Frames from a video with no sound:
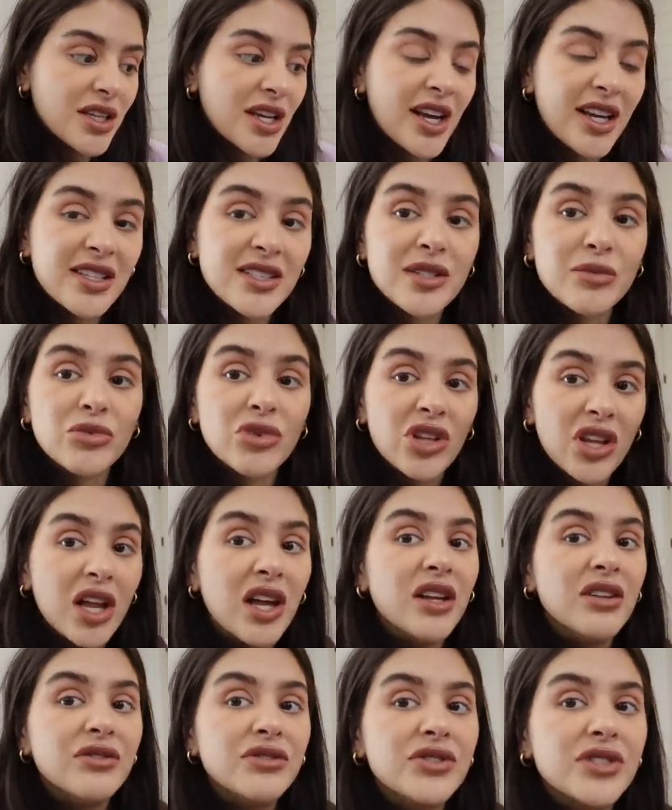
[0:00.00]
and some
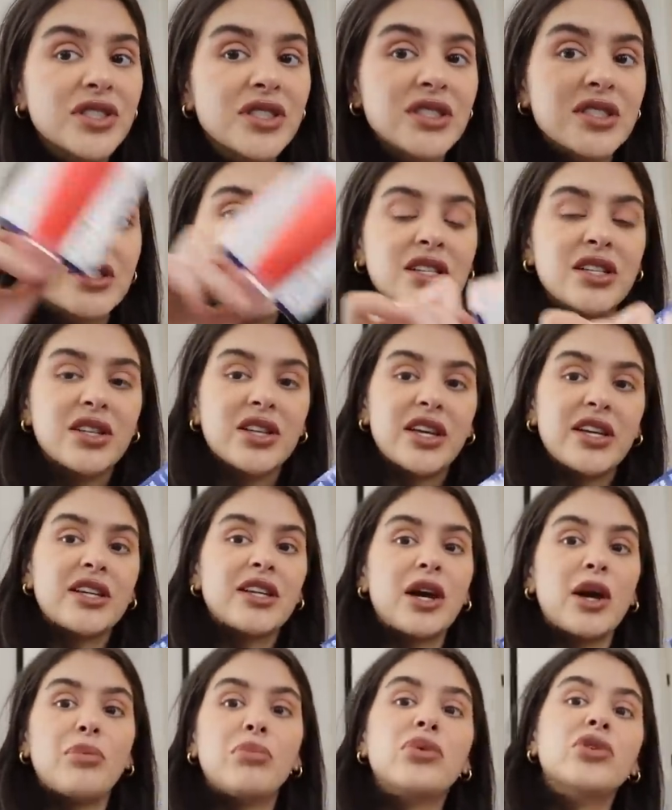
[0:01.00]
gloves to,
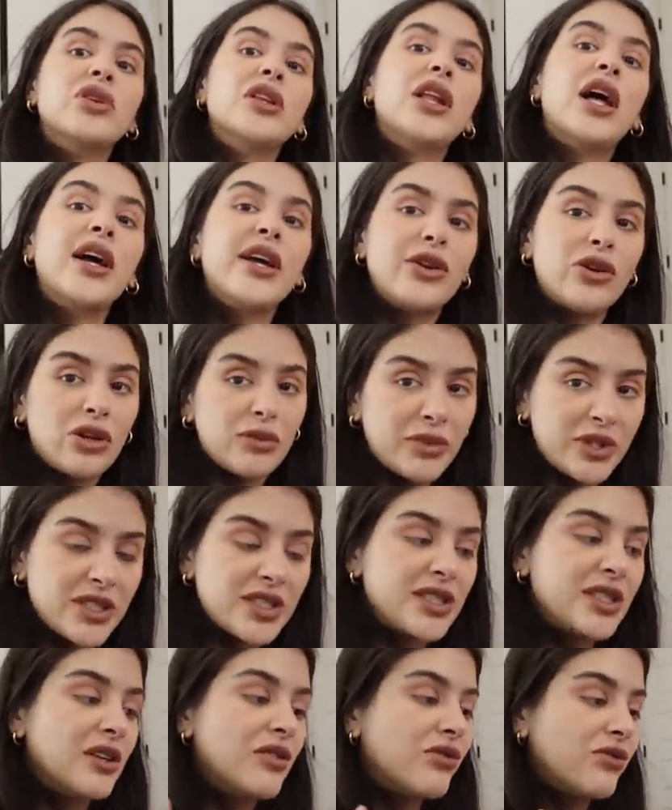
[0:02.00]
like, apply it on
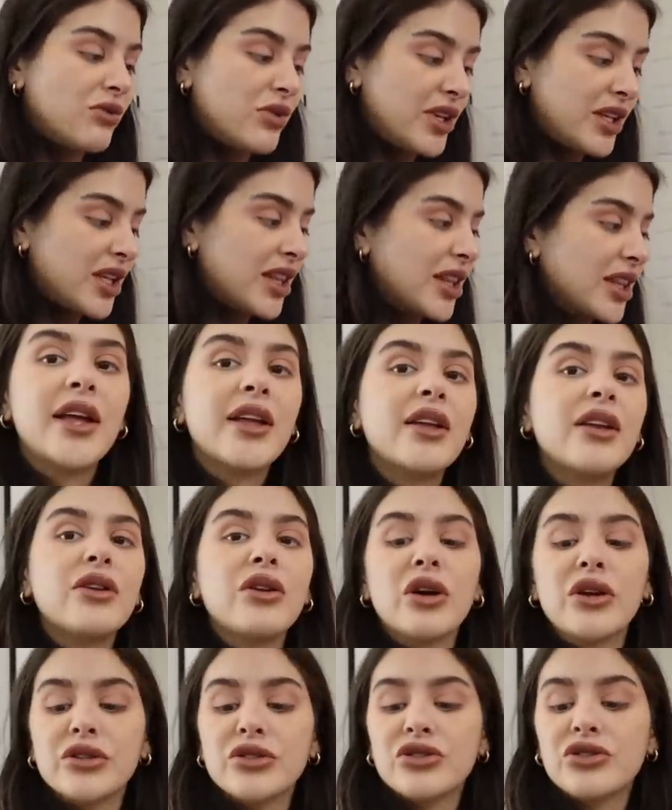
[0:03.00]
myself with. I
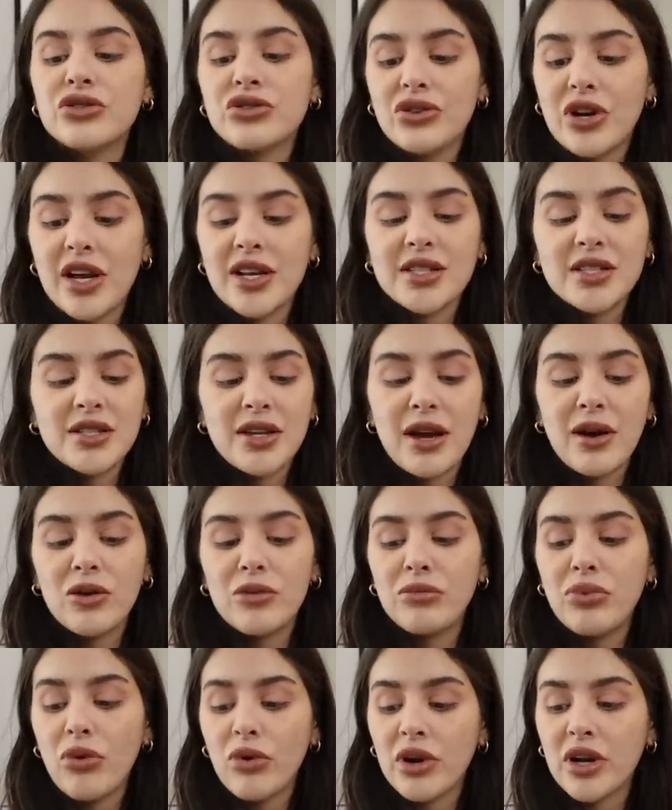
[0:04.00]
cannot stress how
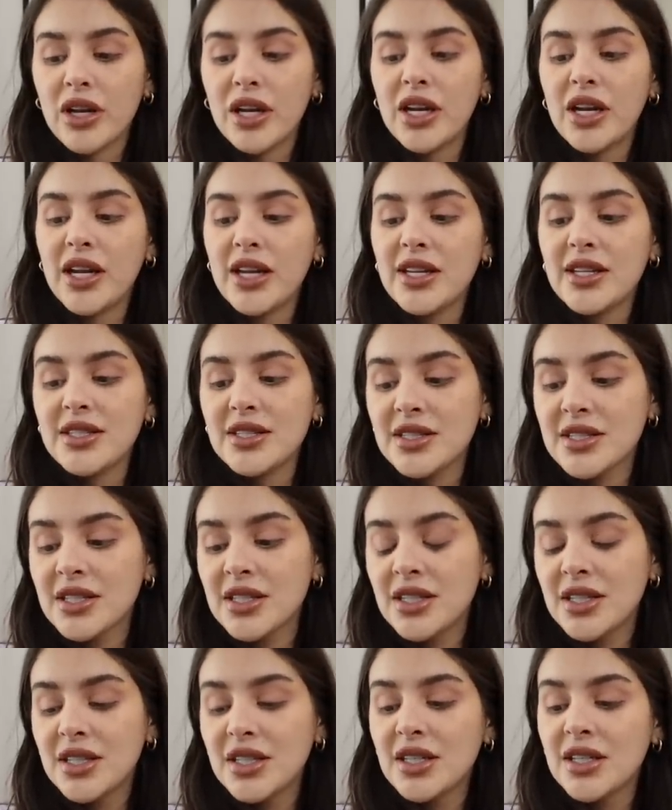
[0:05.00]
important it is
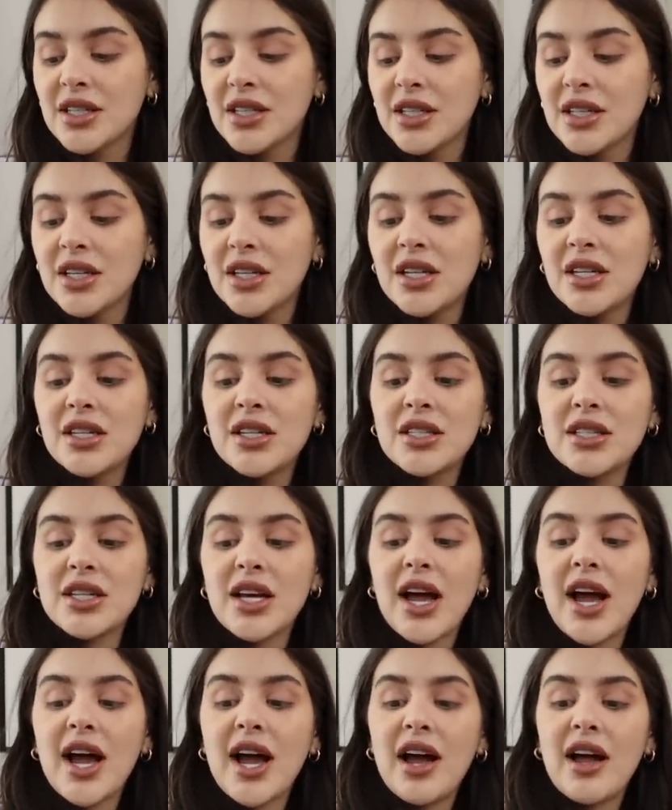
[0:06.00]

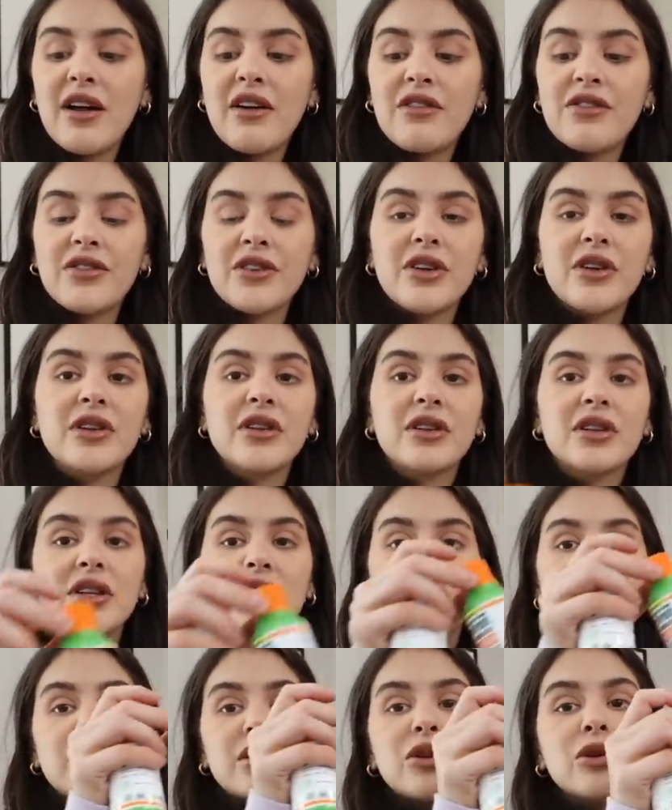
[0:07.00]
to have
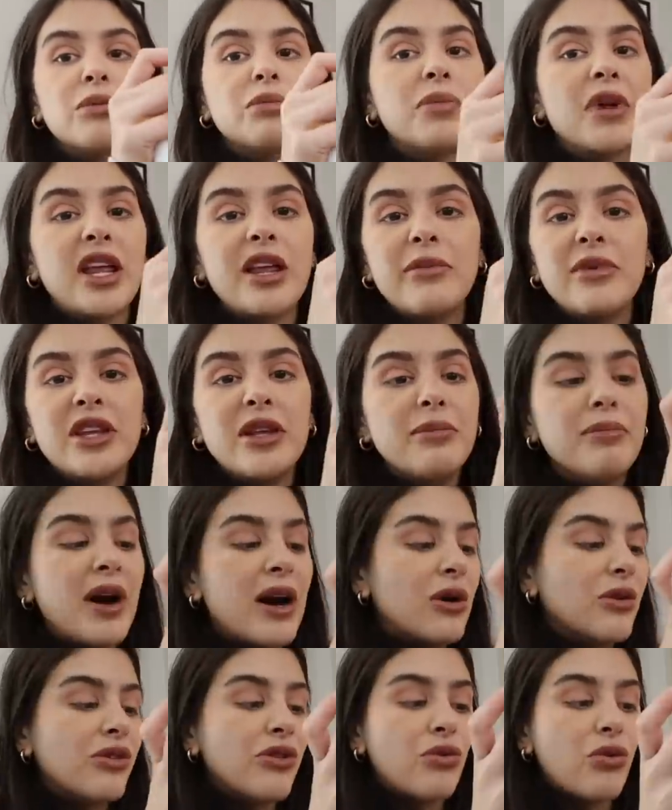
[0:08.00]
little baby
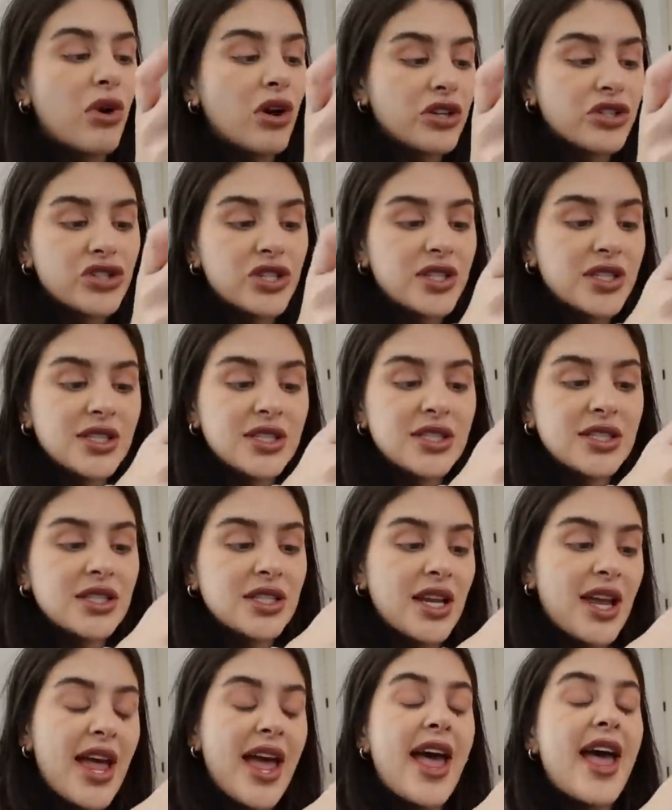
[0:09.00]
mouthwashes
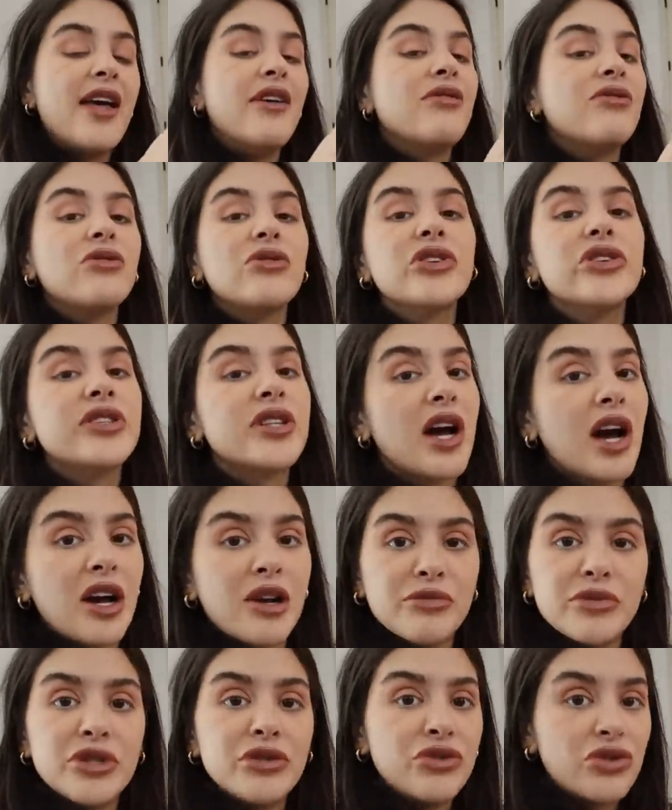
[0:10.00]
every
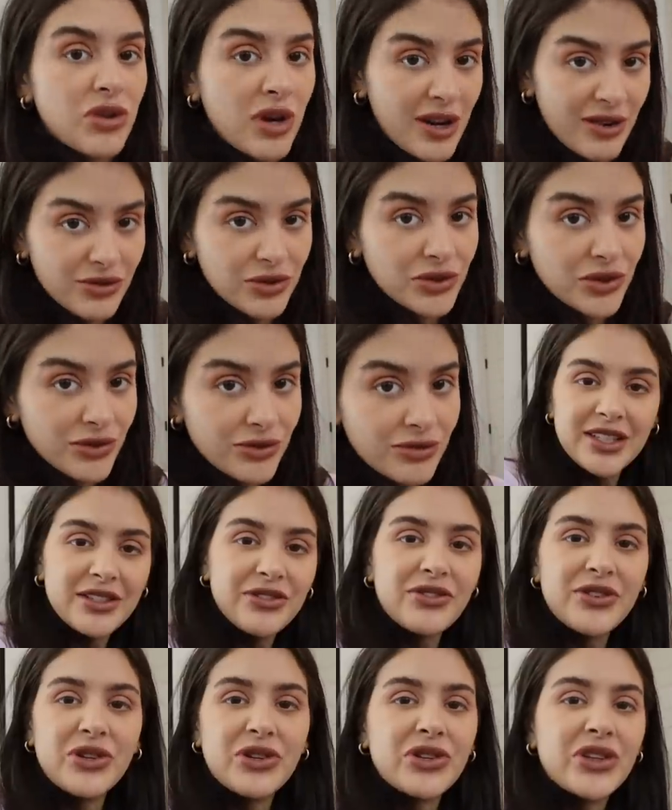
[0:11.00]
time you travel. And
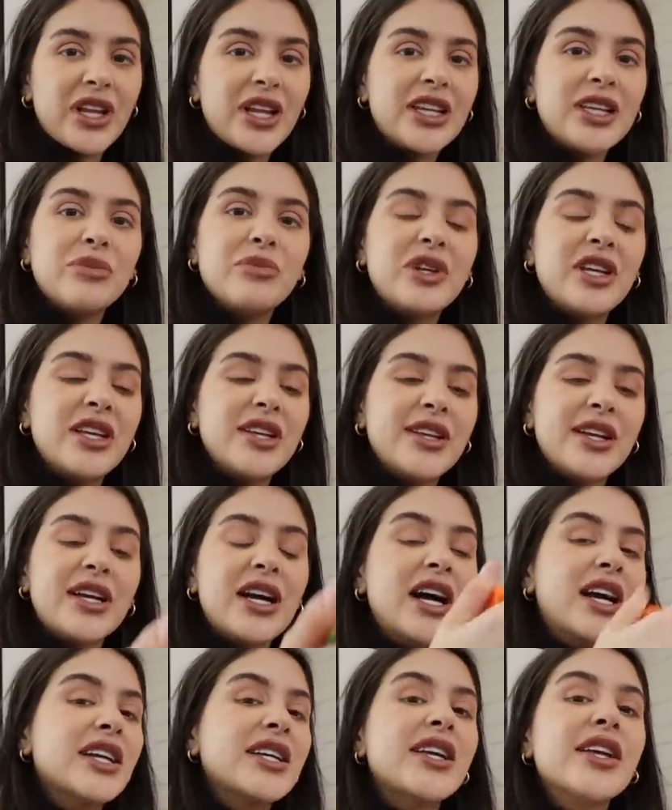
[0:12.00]
if you're like me, like,
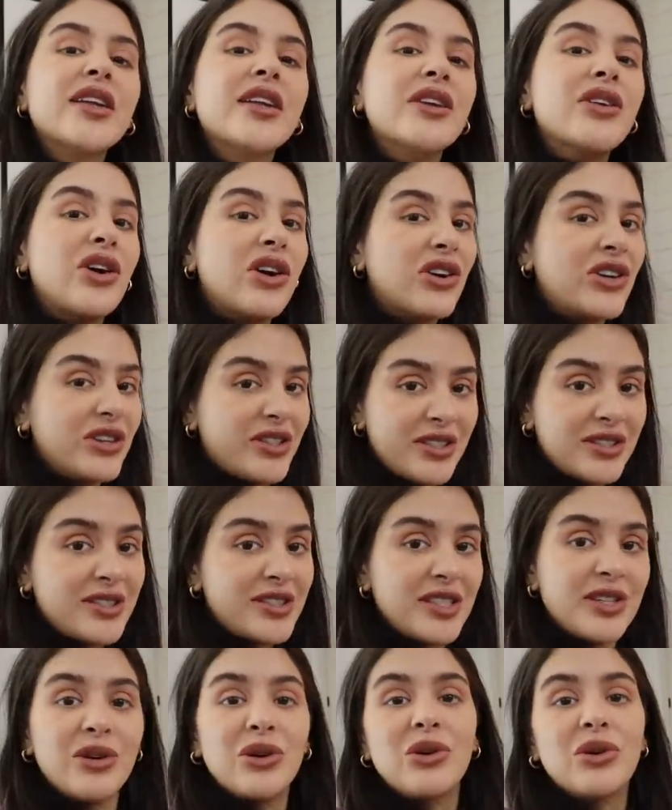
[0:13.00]
I cannot
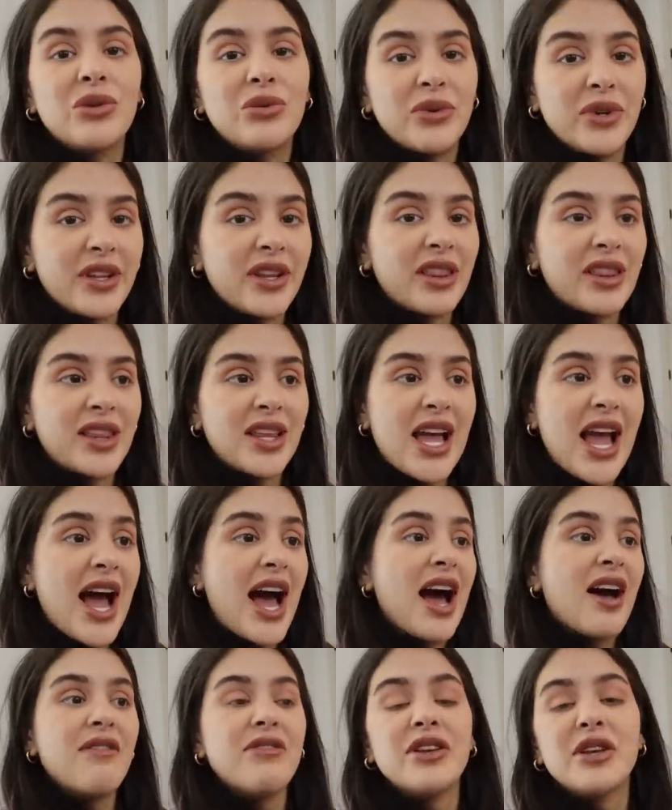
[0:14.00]
deal with
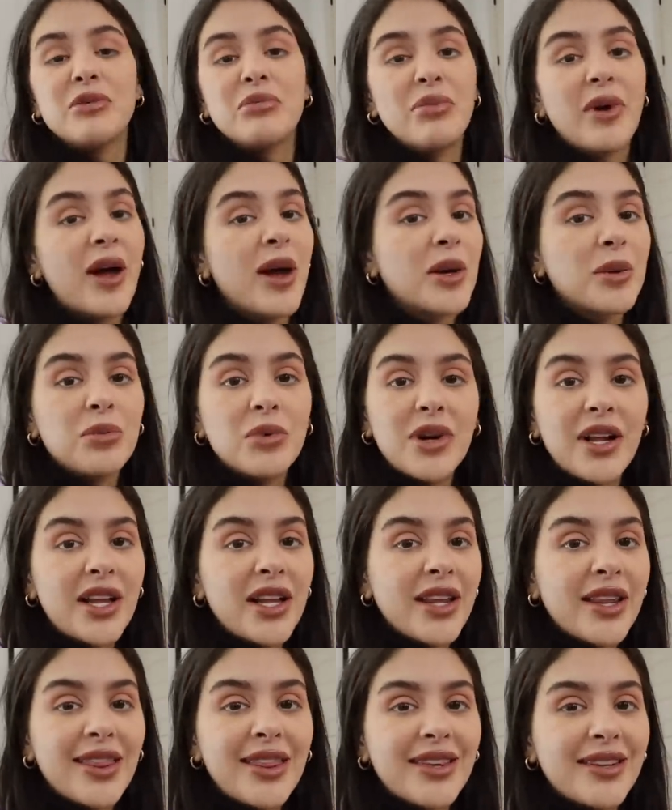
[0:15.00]
having bad
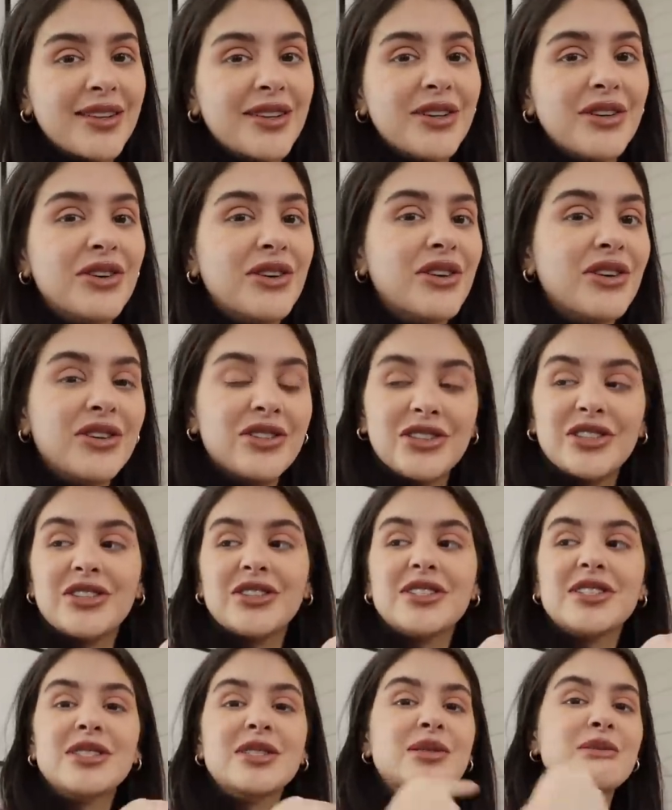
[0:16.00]
breath or
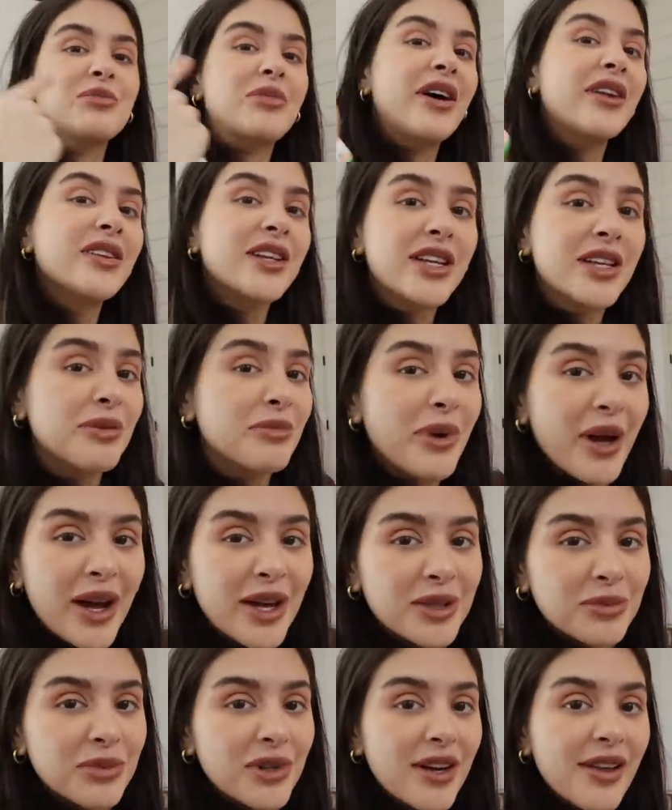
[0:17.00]
smelling
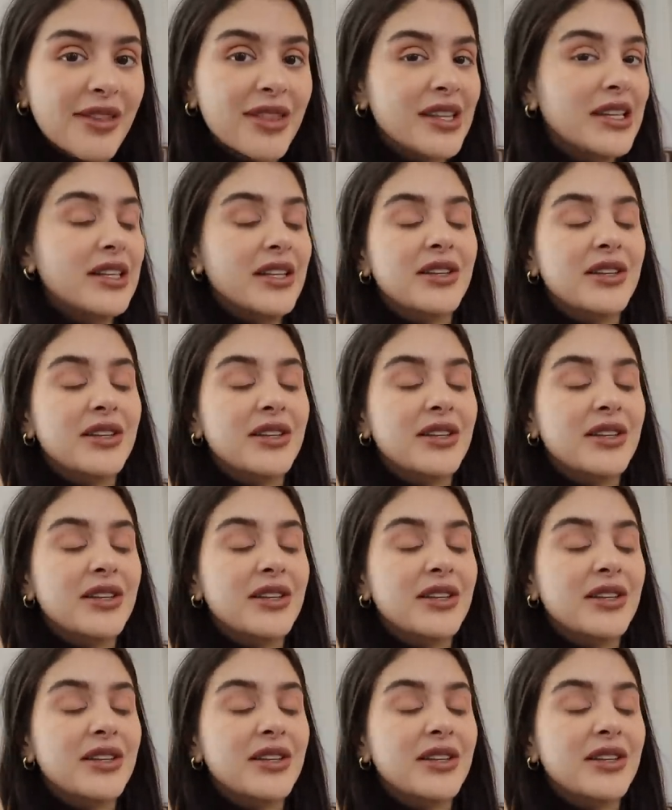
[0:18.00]
bad breath. Like,